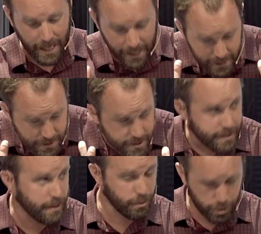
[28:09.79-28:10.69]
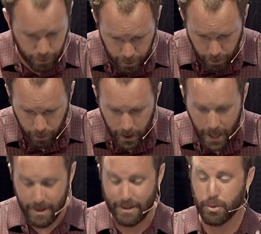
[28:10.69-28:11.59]
it is still true
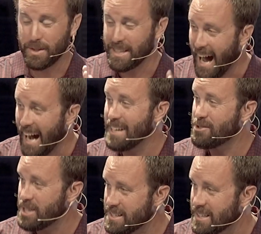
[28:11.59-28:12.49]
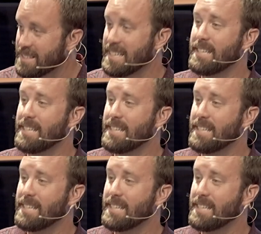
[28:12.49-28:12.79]
that to deny Jesus